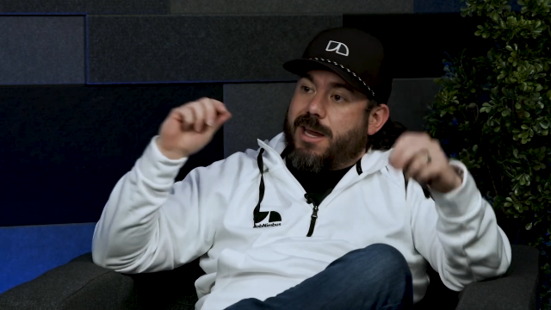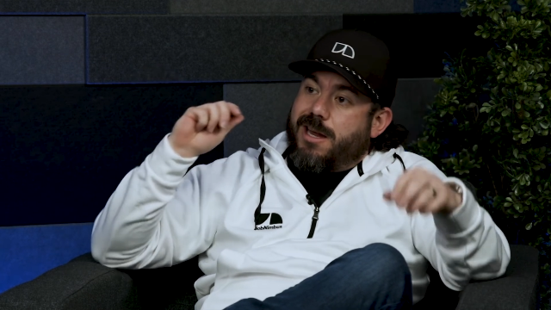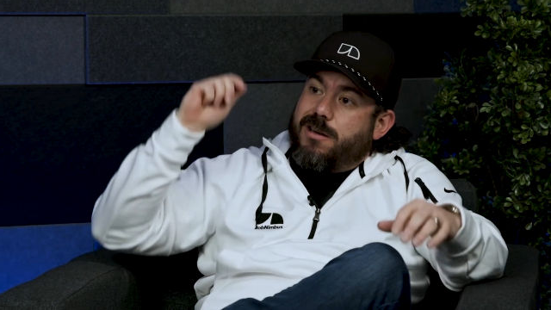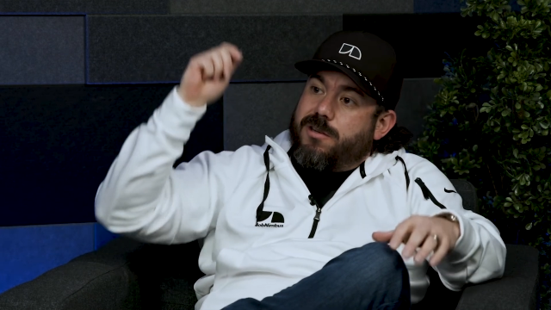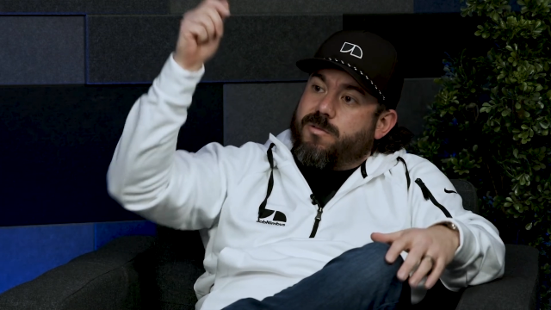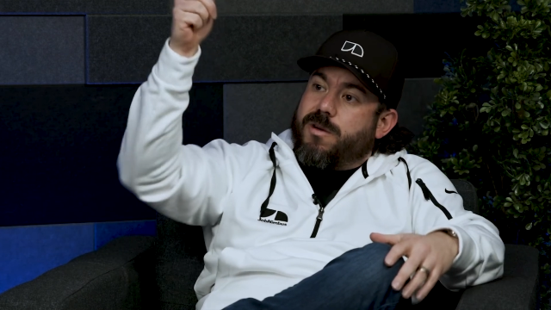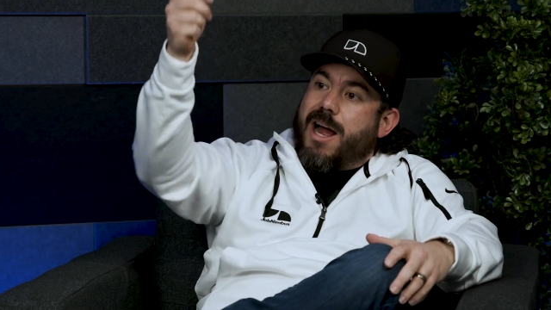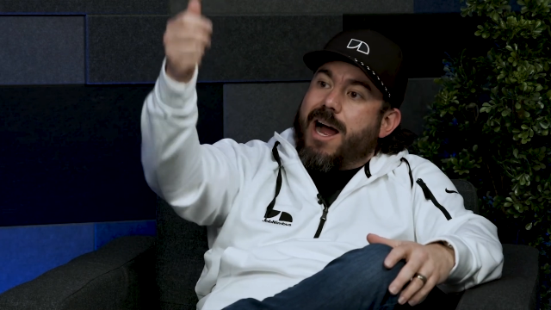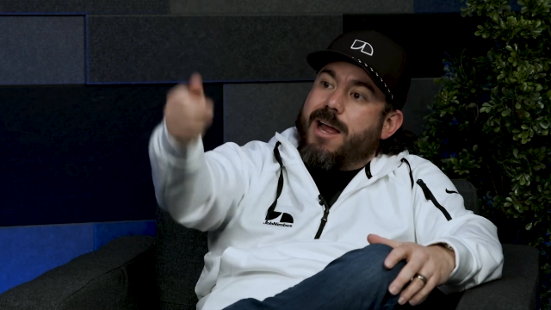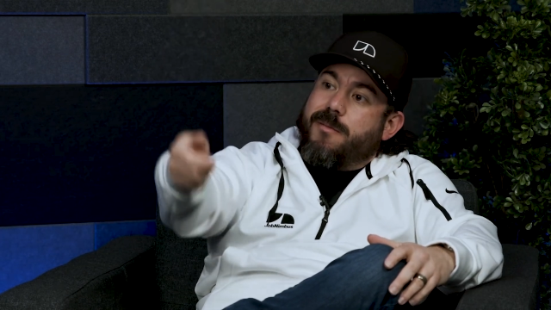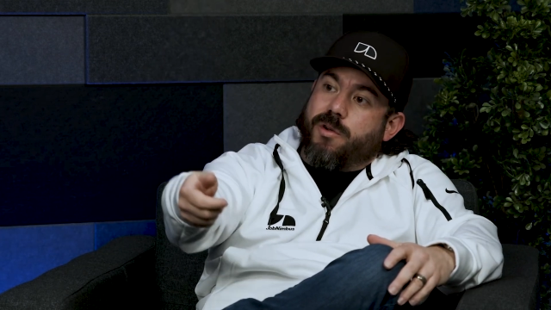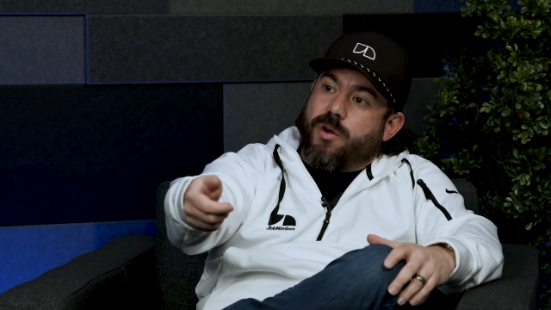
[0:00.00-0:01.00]
here's what
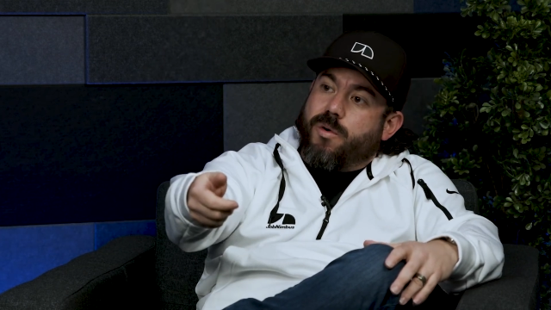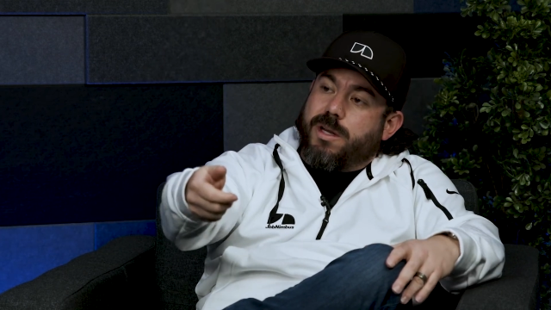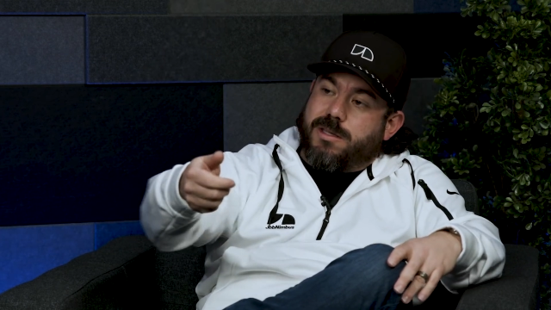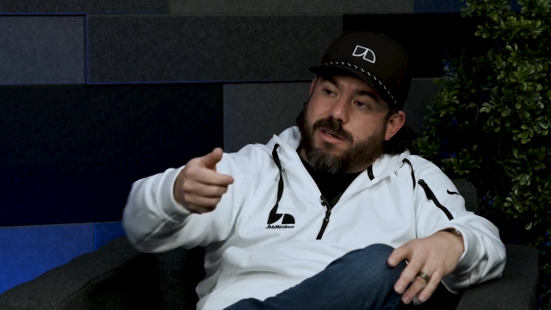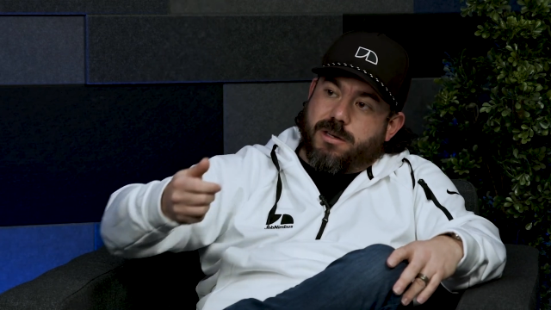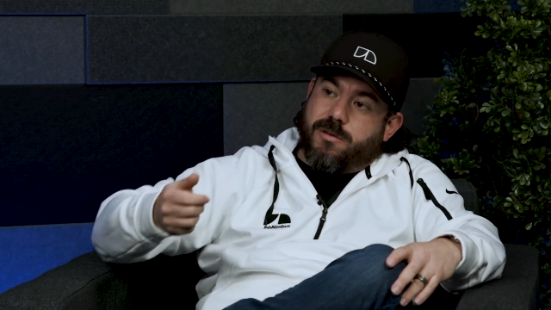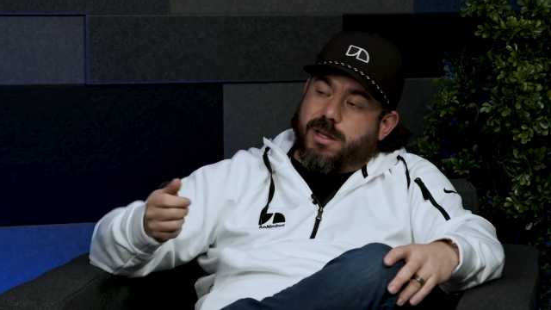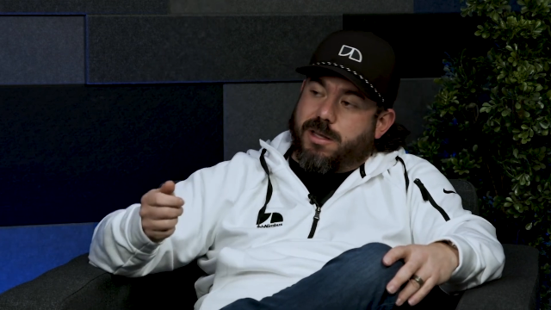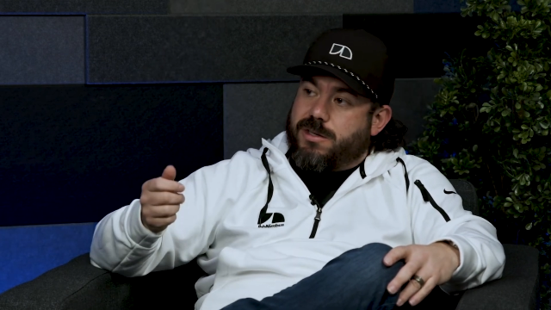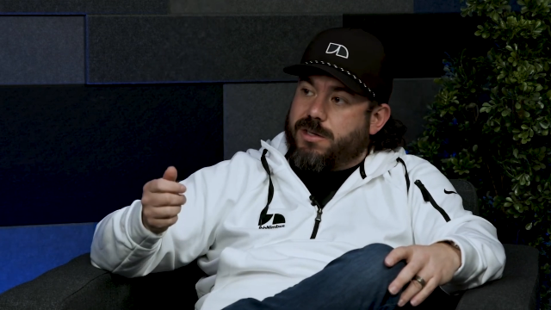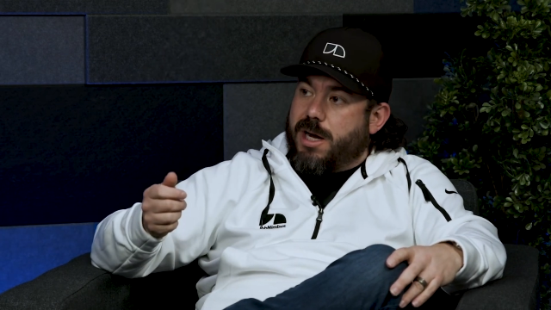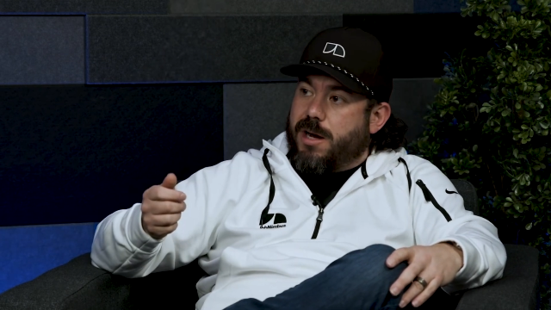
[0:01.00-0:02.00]
I'm going to do on
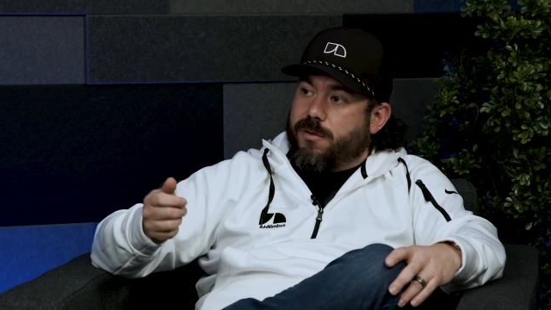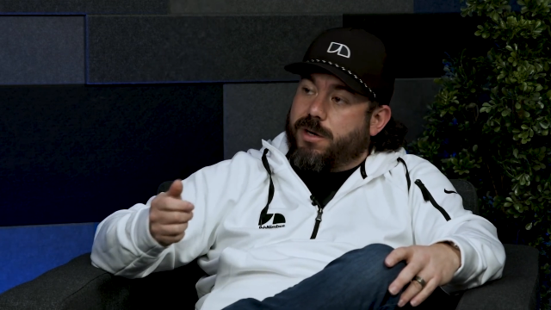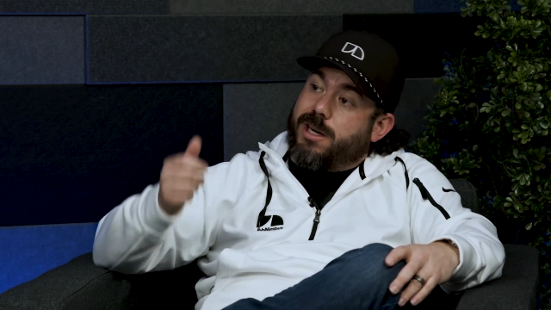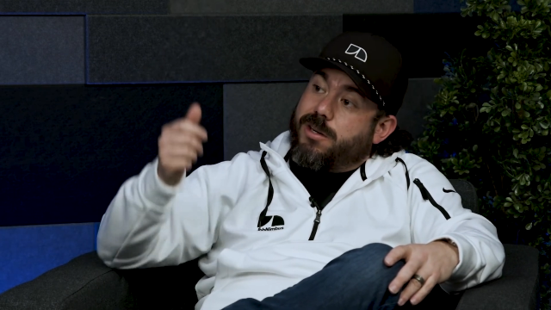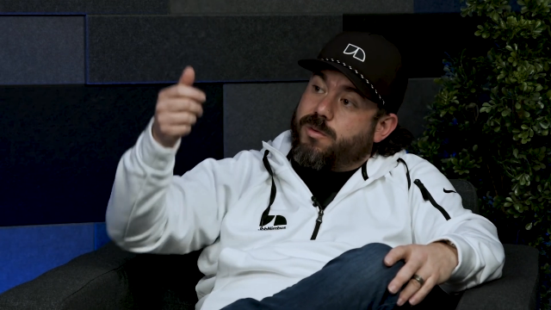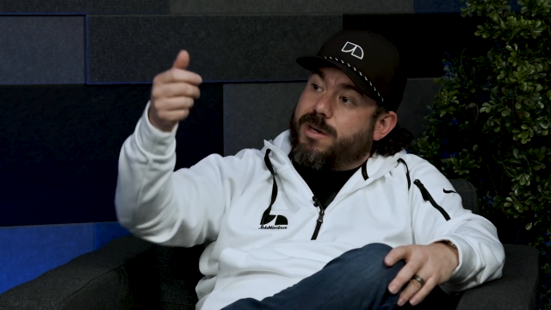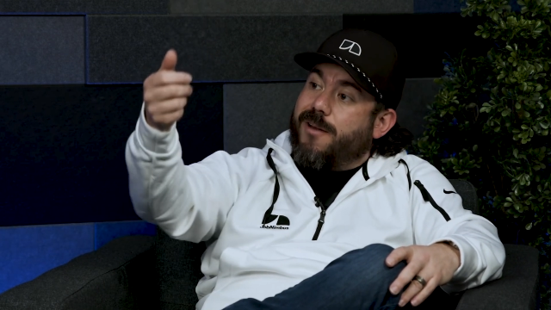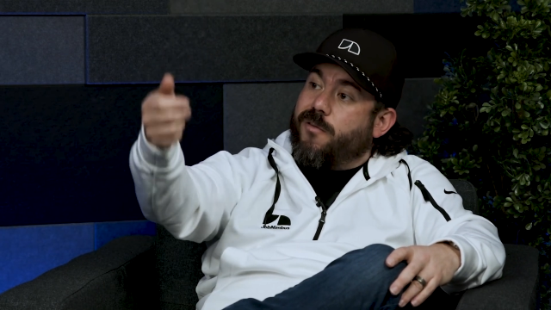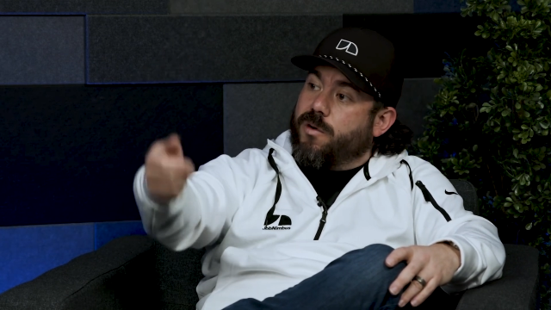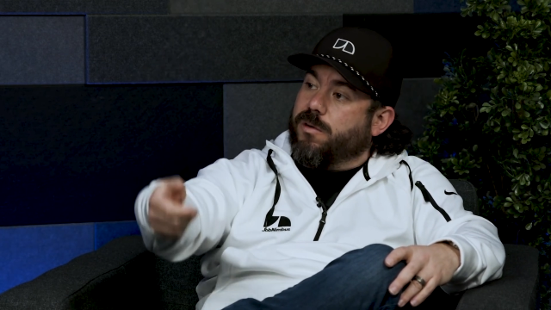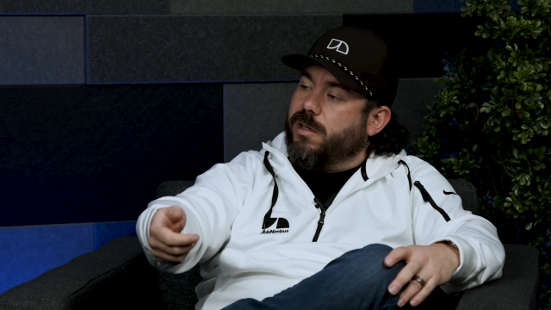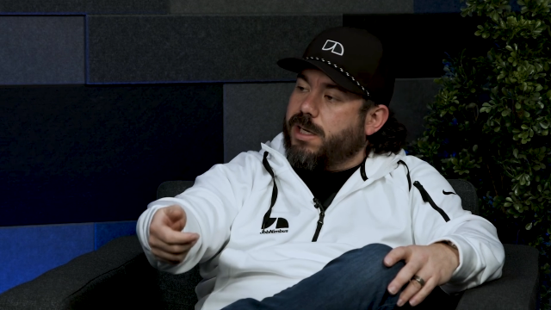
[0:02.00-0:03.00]
this job, or here's what I've
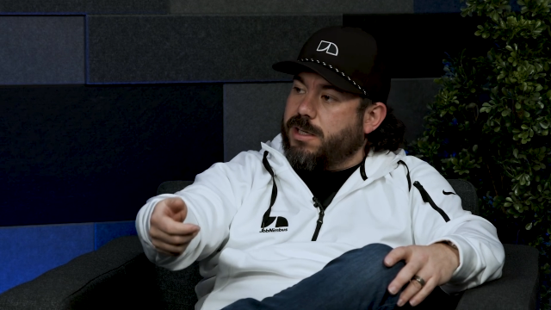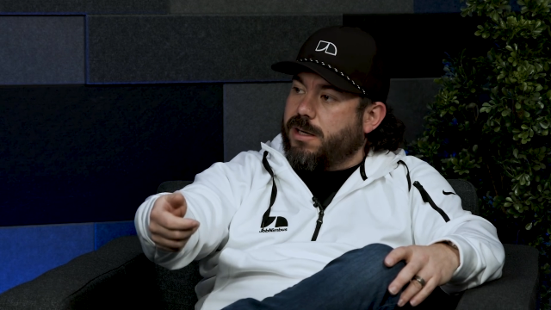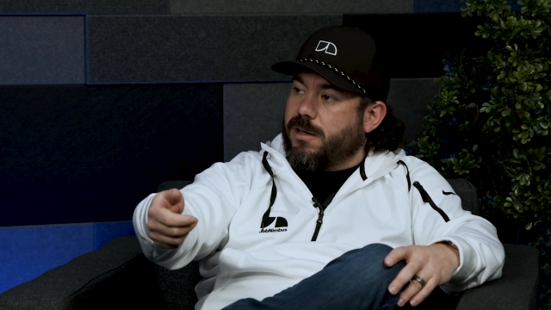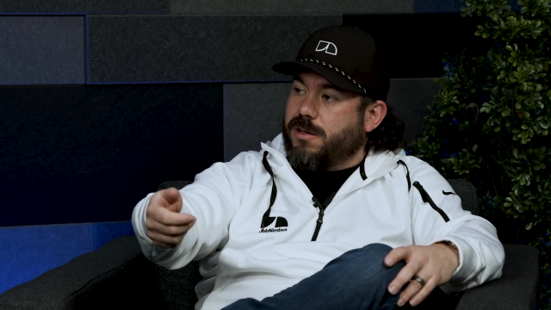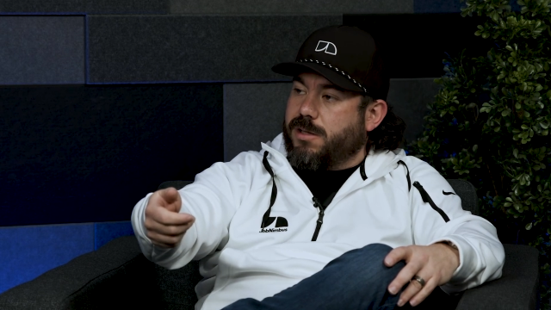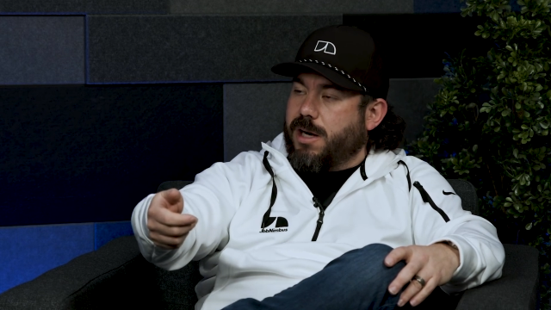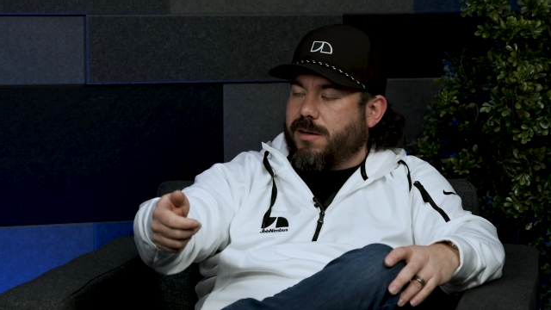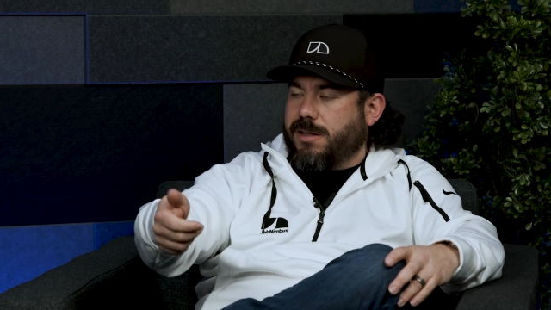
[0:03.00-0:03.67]
already done on this job.